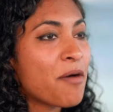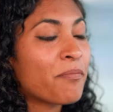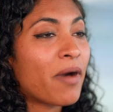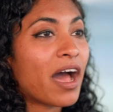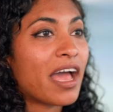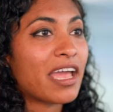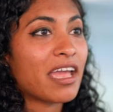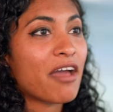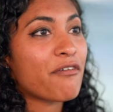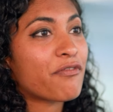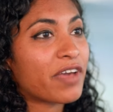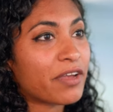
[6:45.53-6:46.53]
My
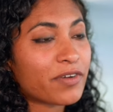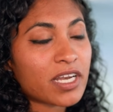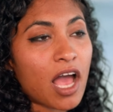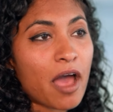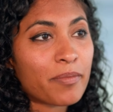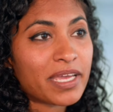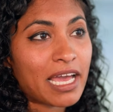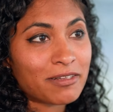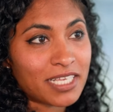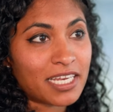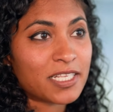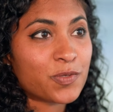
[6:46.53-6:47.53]
favorite hobby
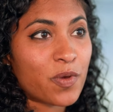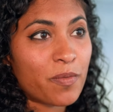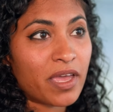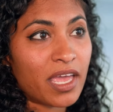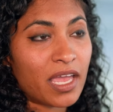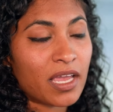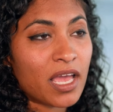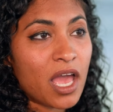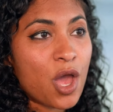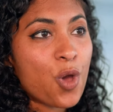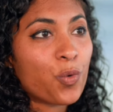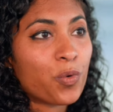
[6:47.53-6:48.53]
outside of swimming
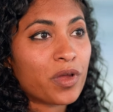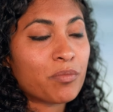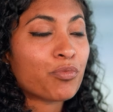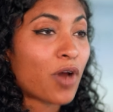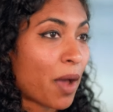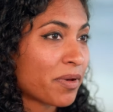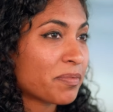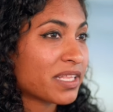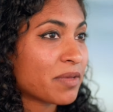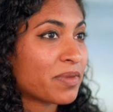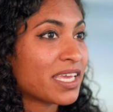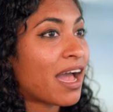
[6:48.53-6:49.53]
would
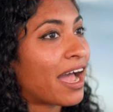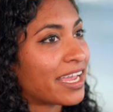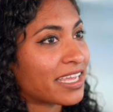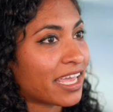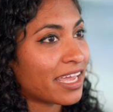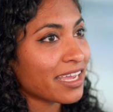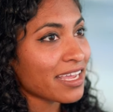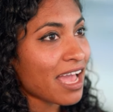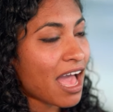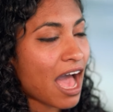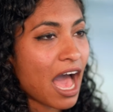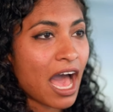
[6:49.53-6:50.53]
probably be hiking.
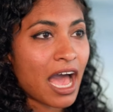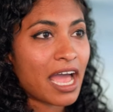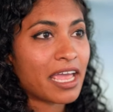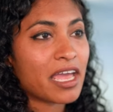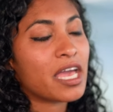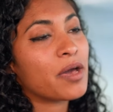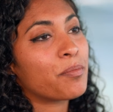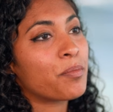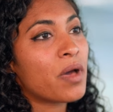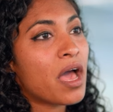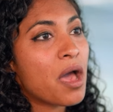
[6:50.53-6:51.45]
I am